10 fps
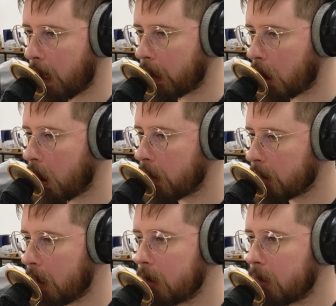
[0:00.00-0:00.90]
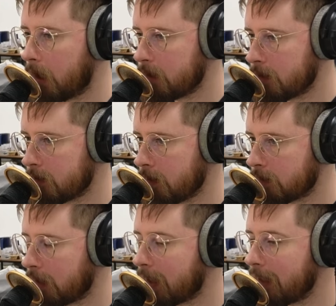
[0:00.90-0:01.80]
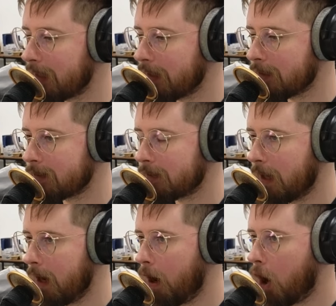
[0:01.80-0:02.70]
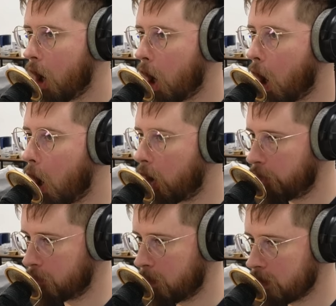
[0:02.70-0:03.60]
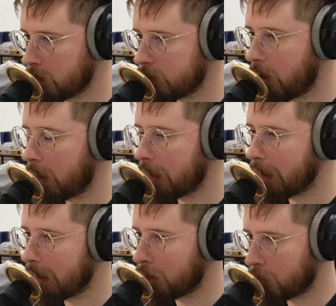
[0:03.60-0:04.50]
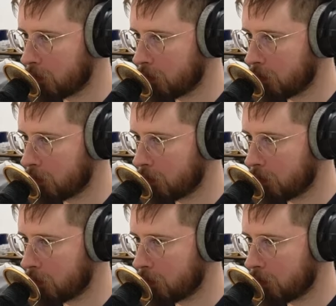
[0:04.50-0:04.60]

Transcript: I can't get 96. Like it is right odd when you start clicking through